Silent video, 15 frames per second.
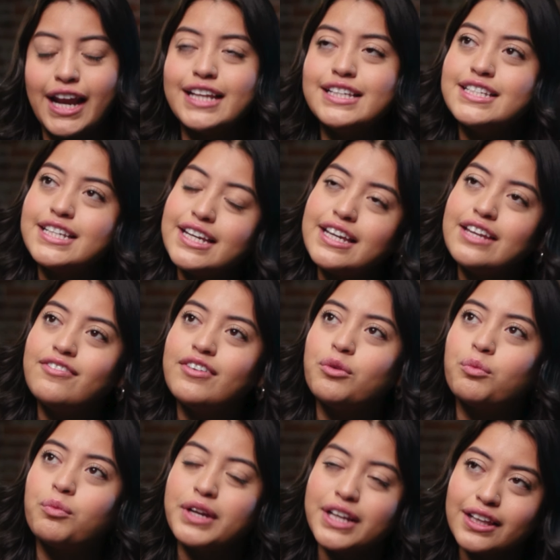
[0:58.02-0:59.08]
and I didn't
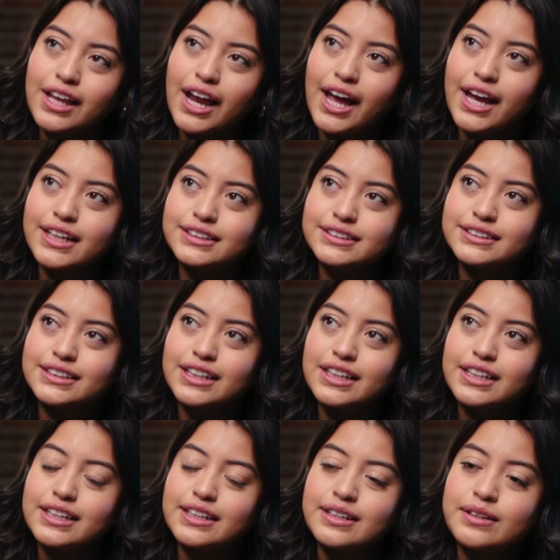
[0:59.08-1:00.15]
even realize
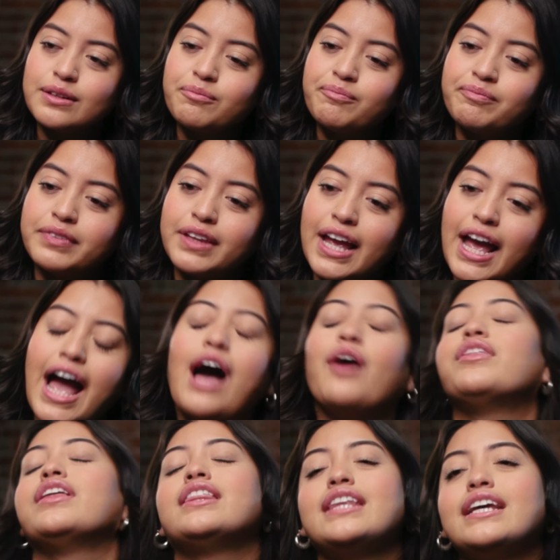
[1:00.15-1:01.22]
how
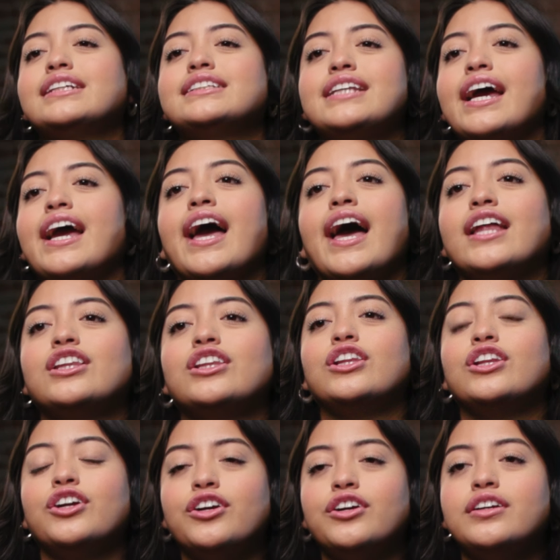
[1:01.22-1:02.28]
the things that I had
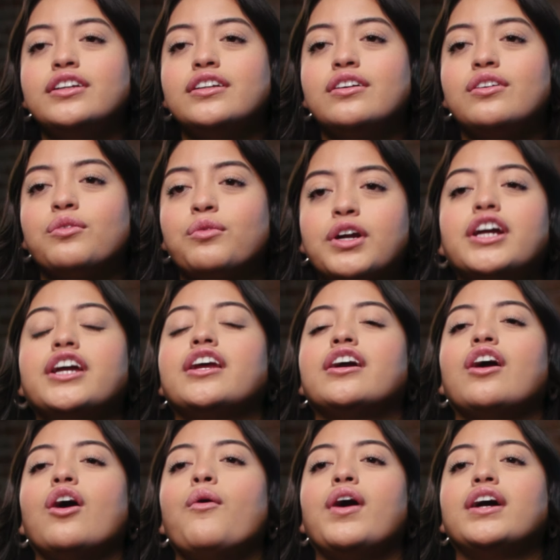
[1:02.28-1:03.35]
learned were gonna
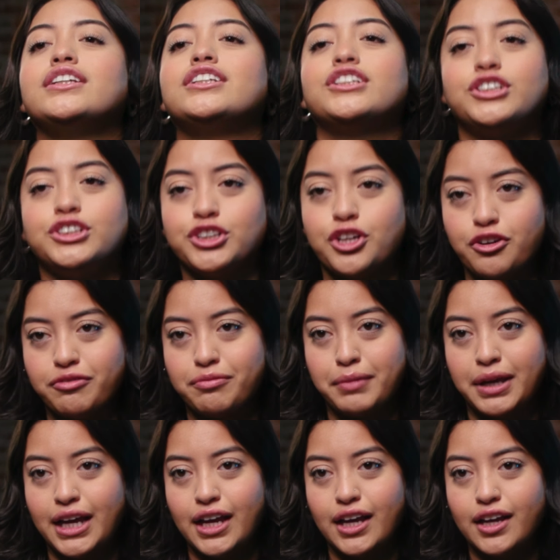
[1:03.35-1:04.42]
go on to serve
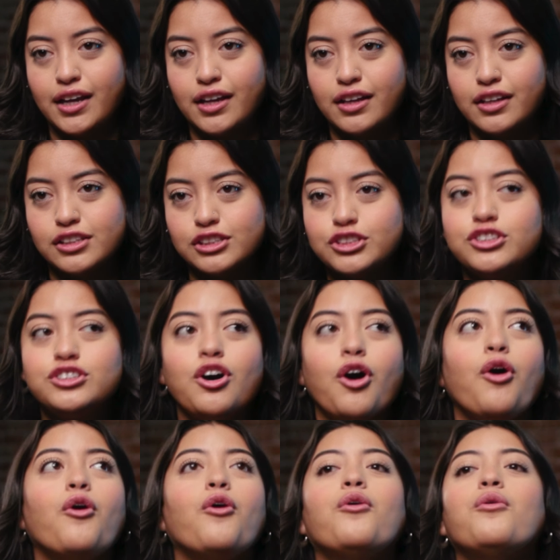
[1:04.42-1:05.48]
me
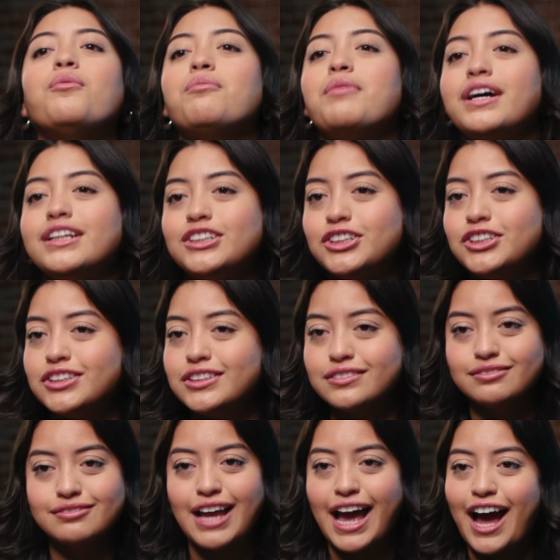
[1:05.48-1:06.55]
so much
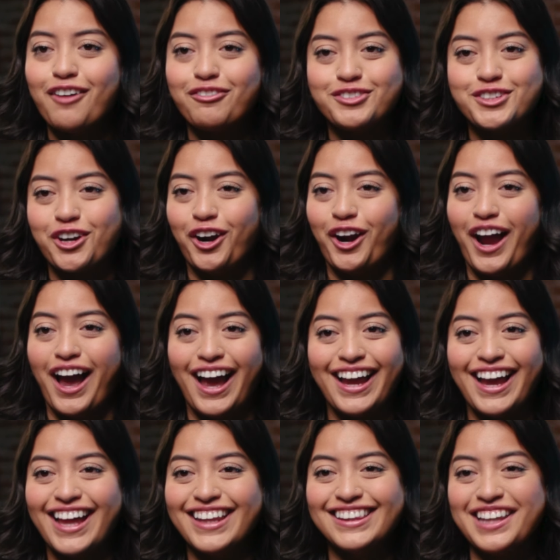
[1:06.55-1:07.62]
after I
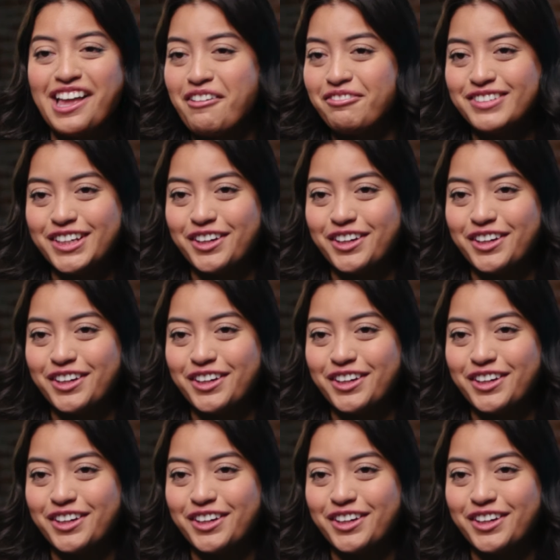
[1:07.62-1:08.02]
had left